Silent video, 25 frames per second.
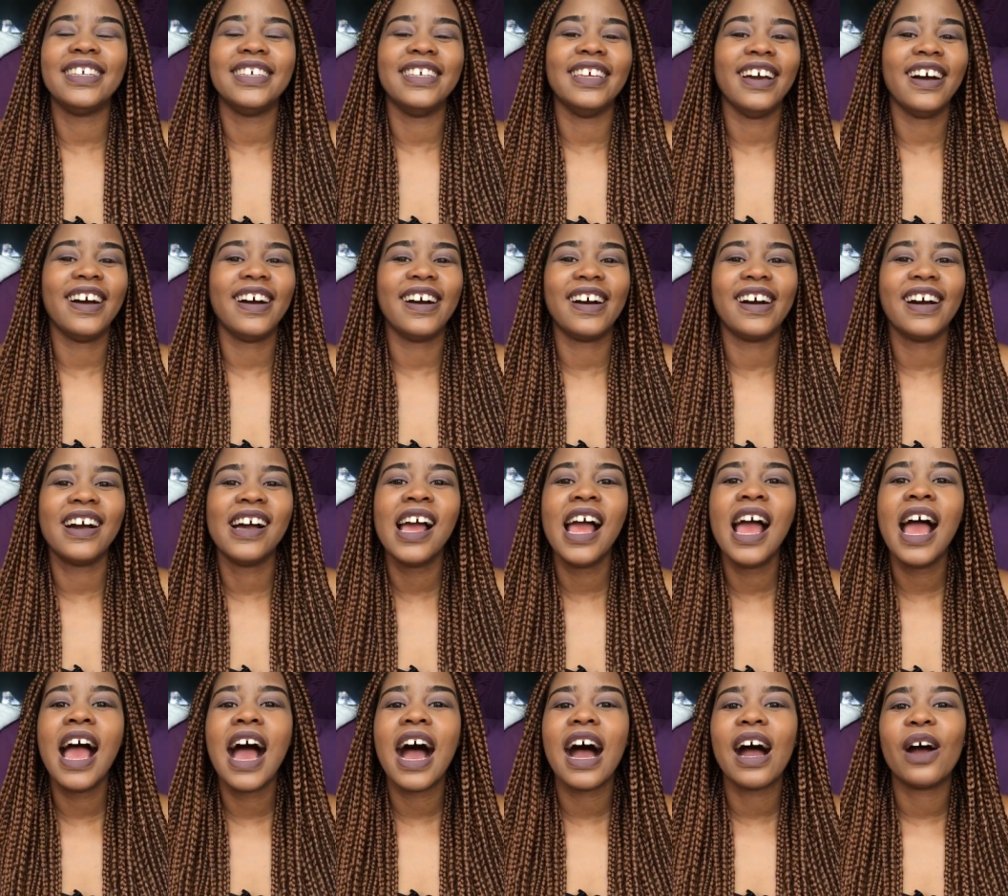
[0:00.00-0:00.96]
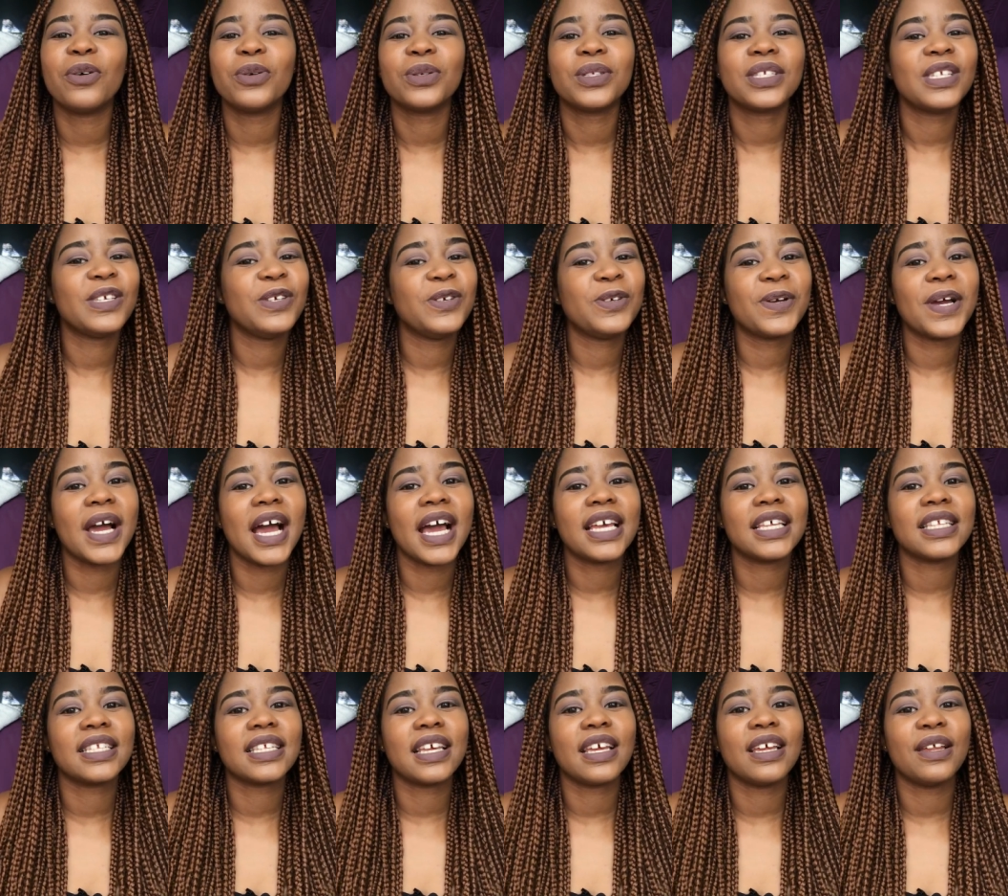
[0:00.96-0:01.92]
yeah, I will see you
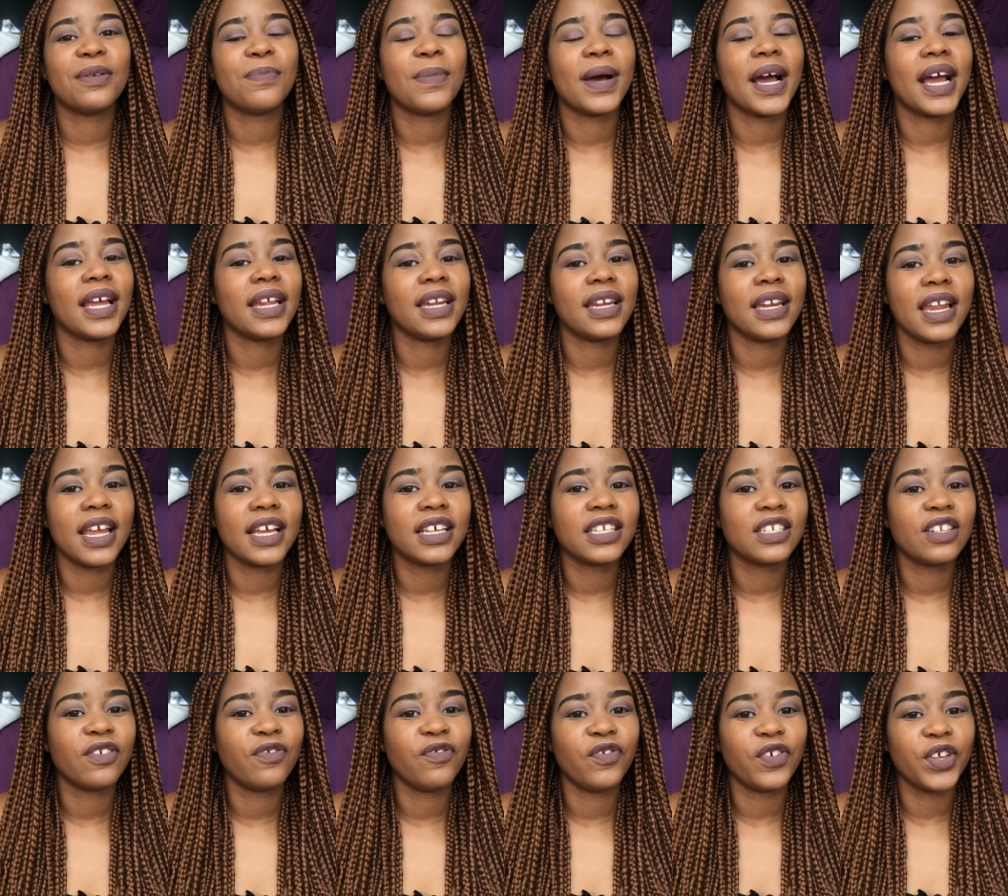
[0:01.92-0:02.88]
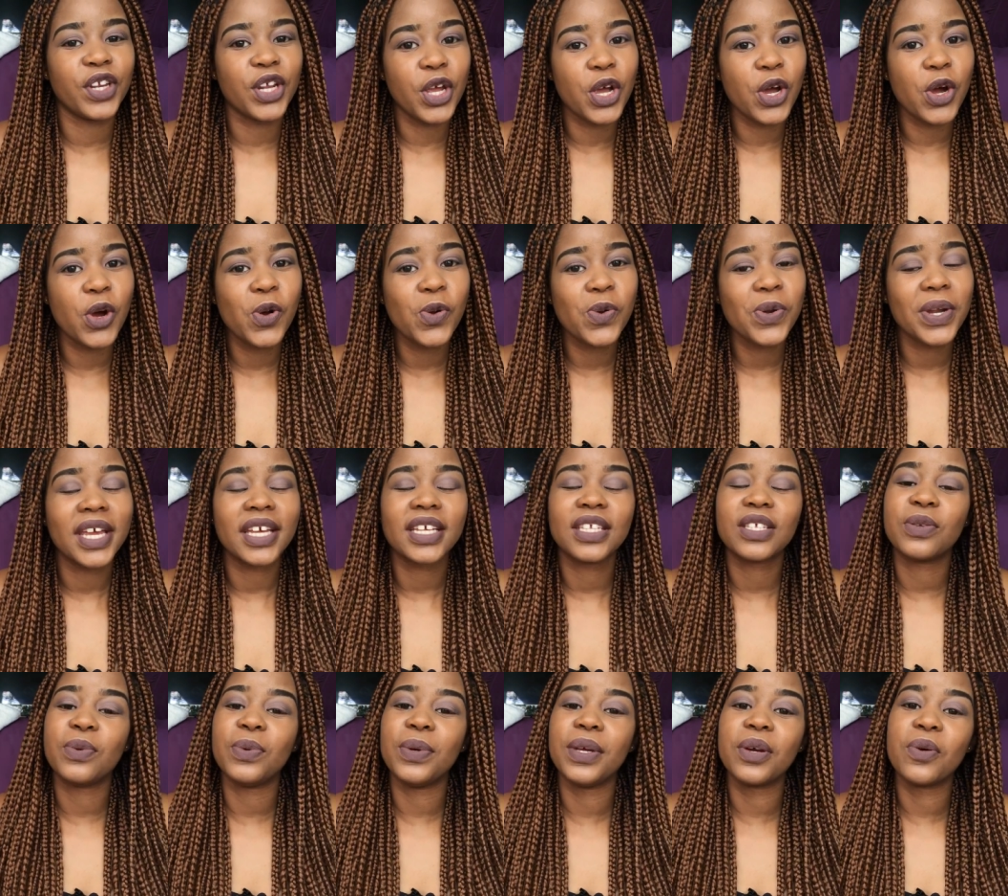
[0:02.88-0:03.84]
guys in my next video
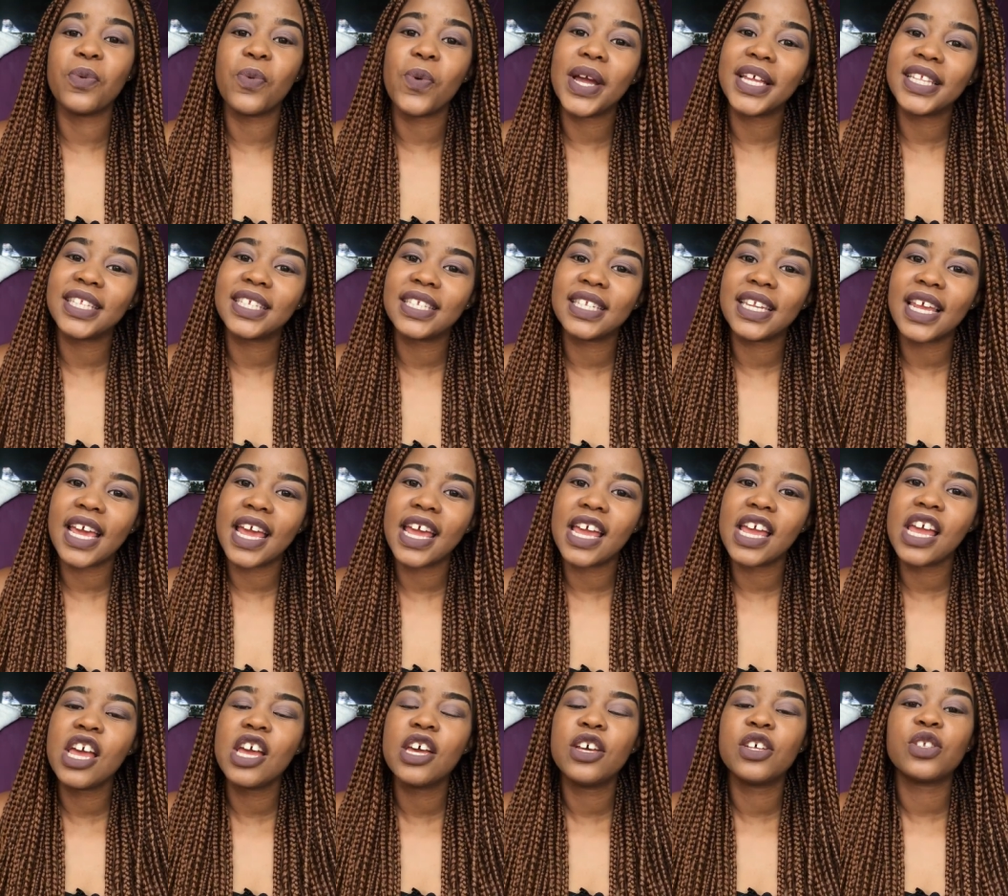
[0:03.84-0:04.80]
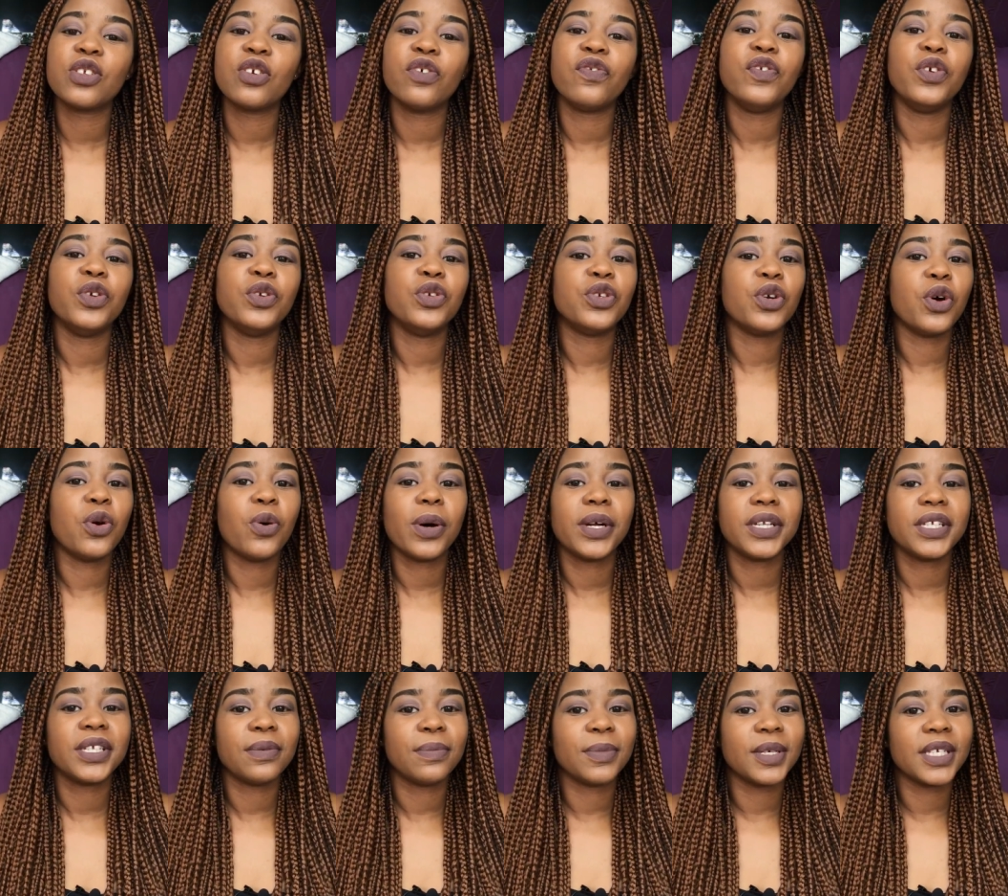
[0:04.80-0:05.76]
next week, Wednesday. So if you don't
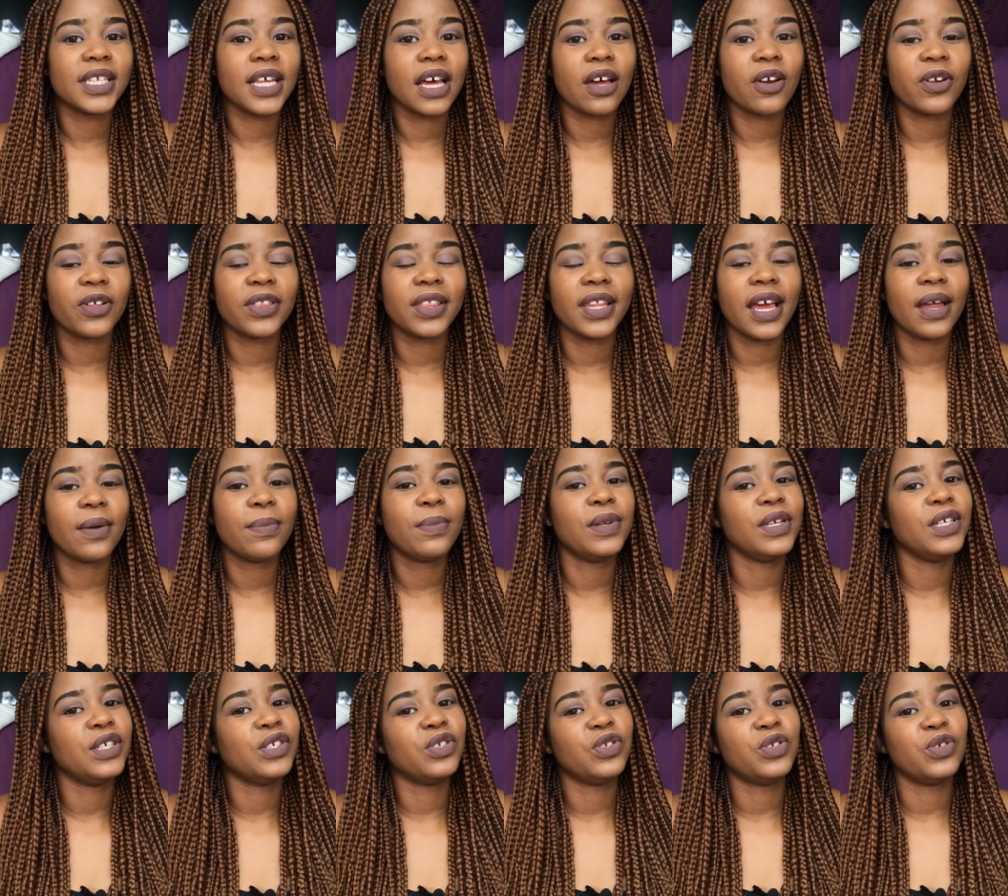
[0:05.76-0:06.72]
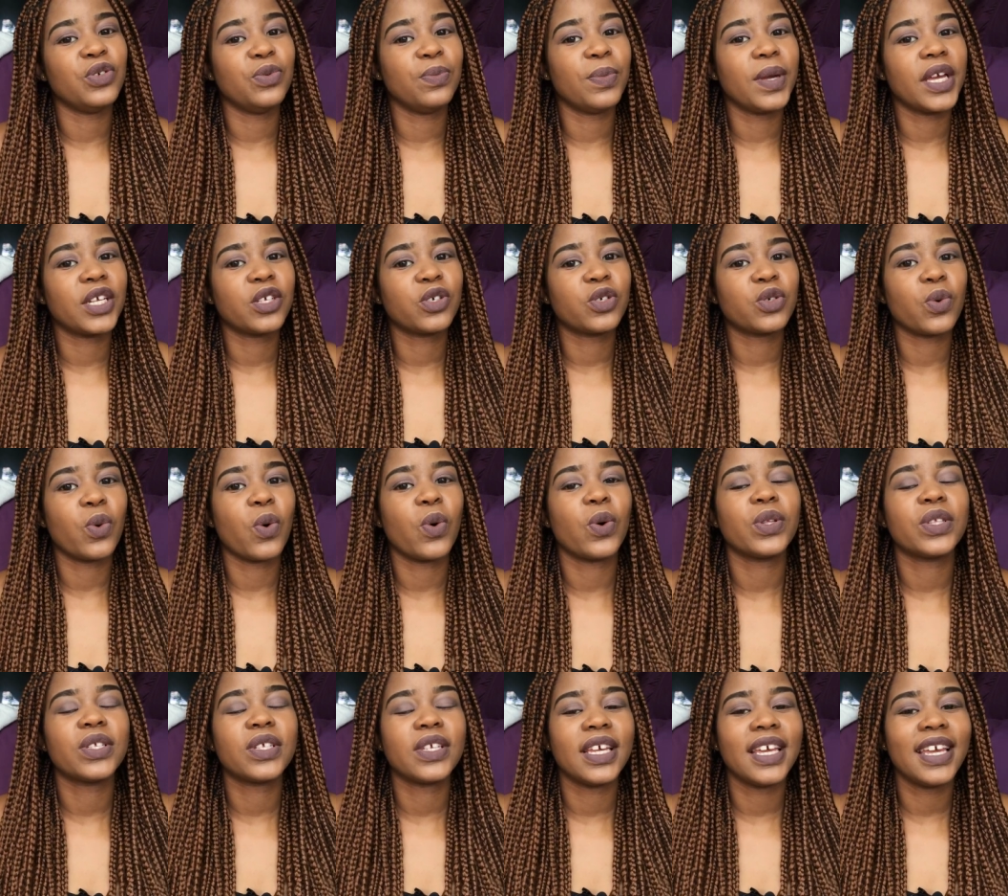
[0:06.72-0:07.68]
want to miss out on that, please do make
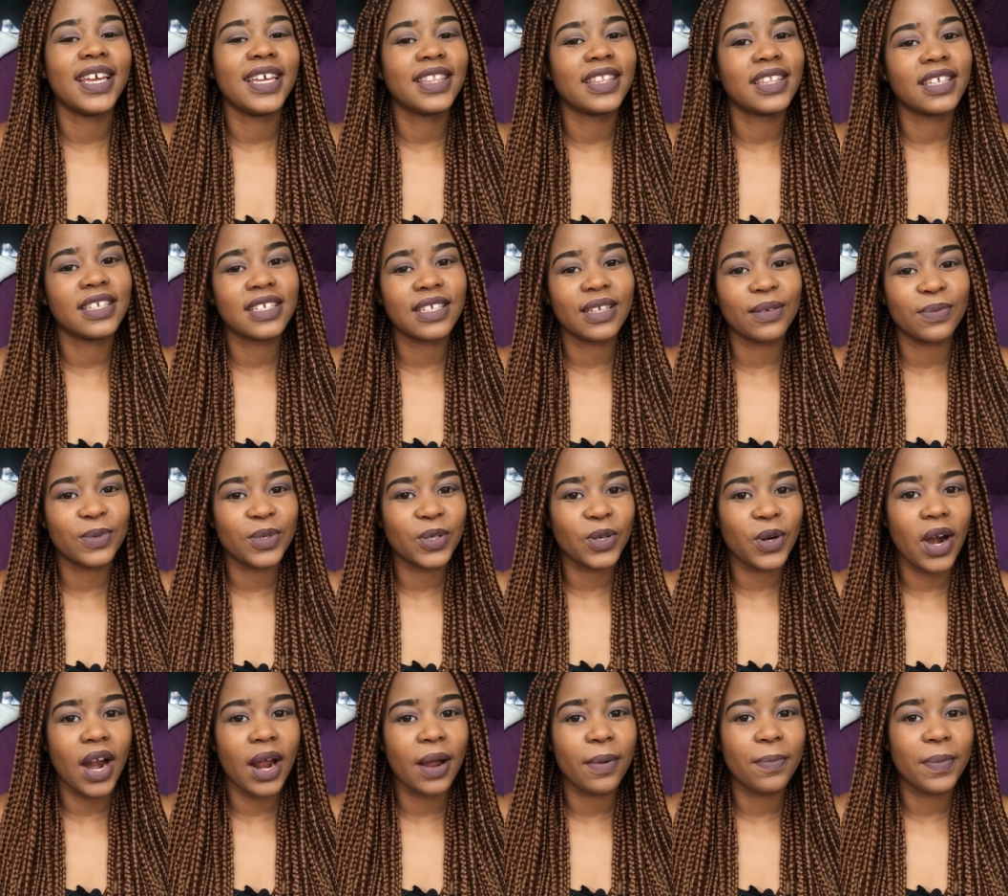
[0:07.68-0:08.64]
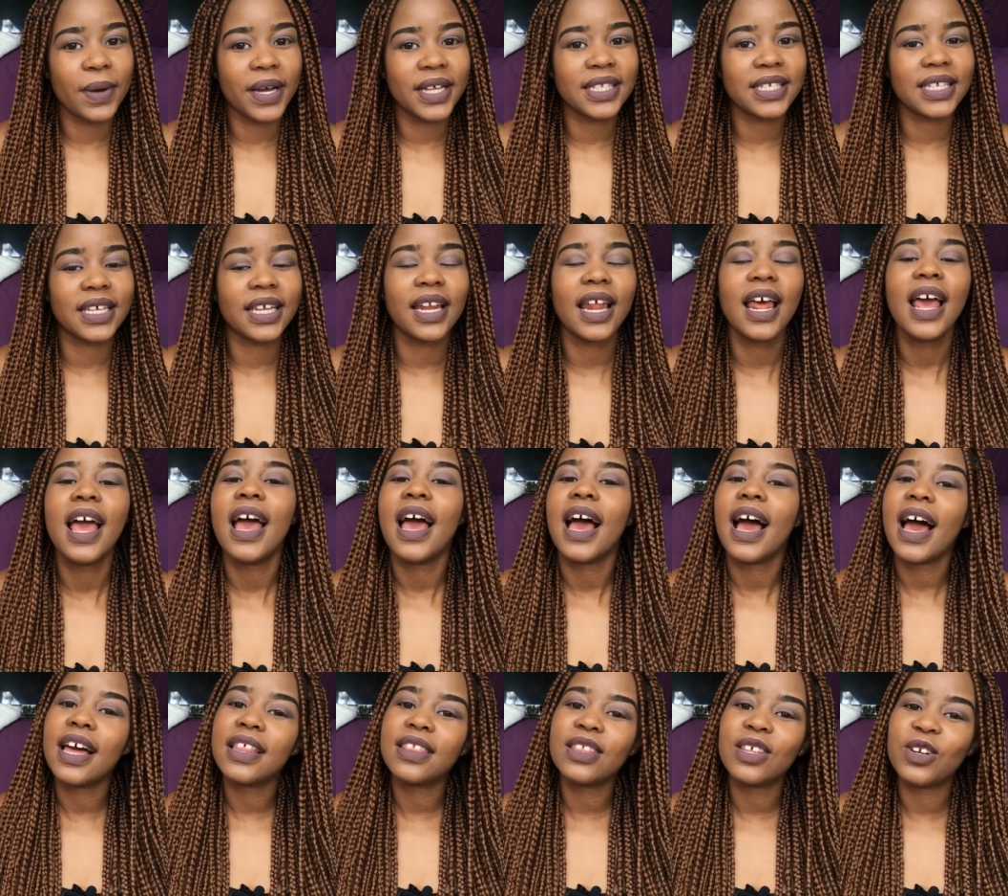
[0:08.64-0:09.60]
sure to hit the subscribe button
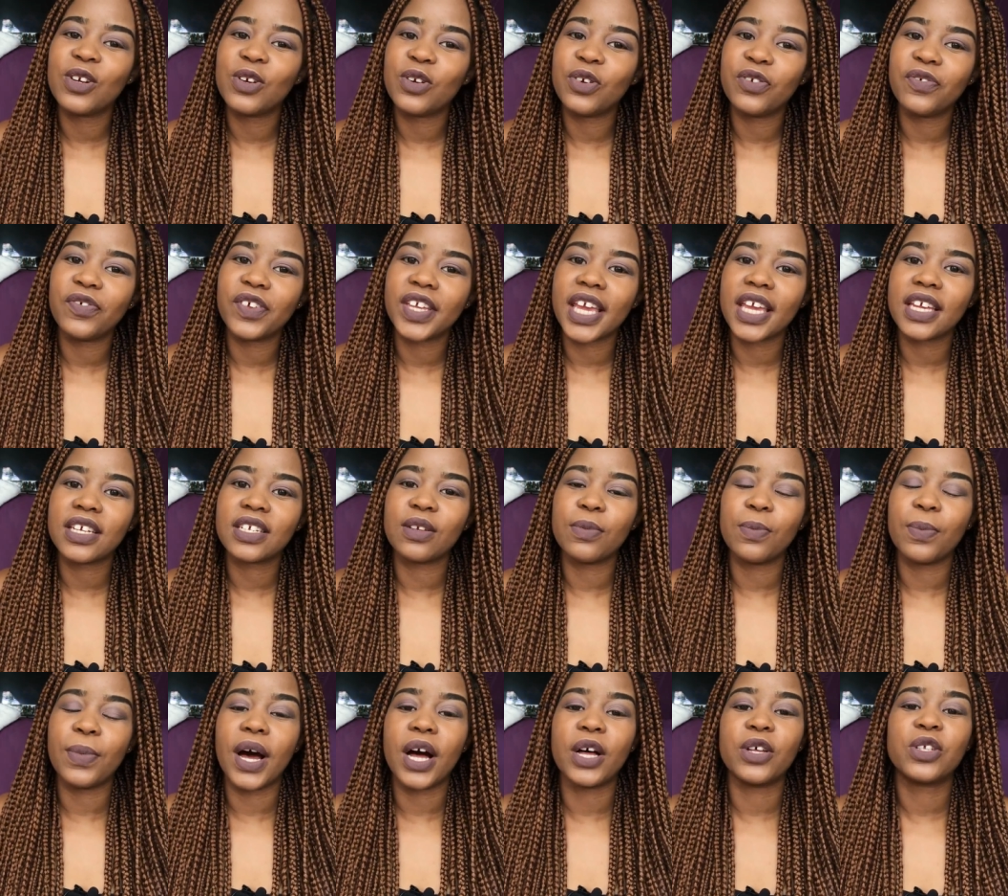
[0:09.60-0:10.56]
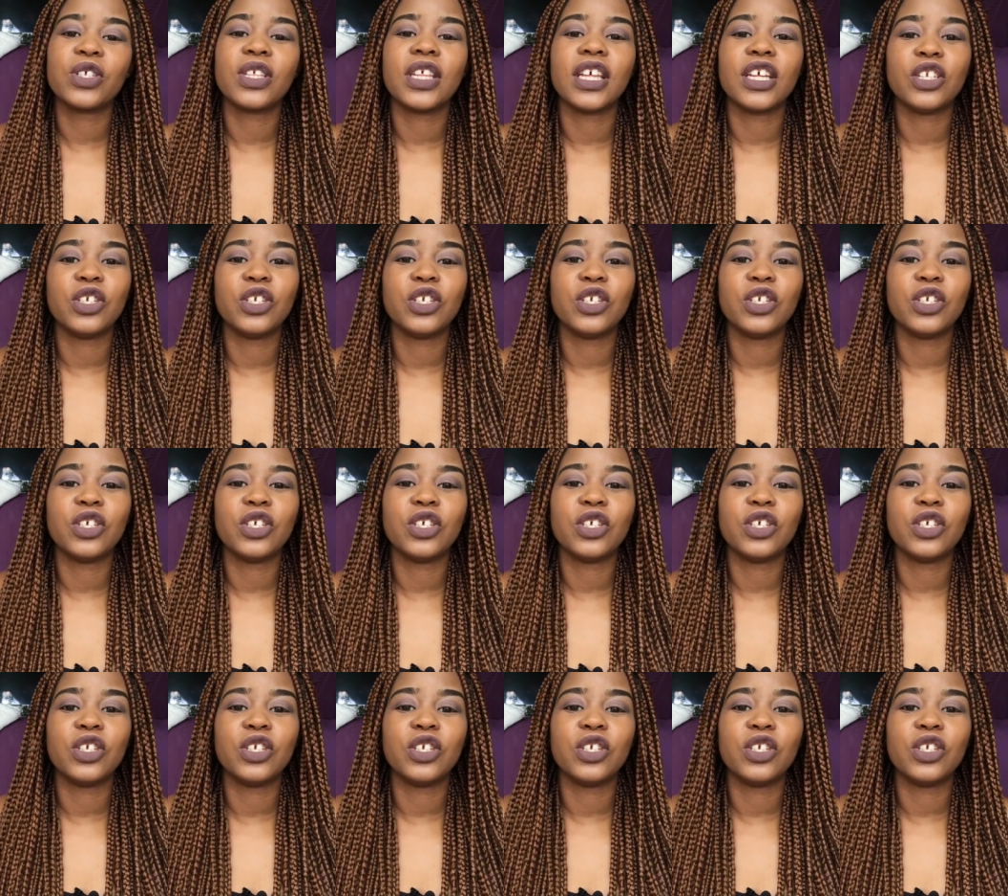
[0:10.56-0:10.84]
and the notification bell so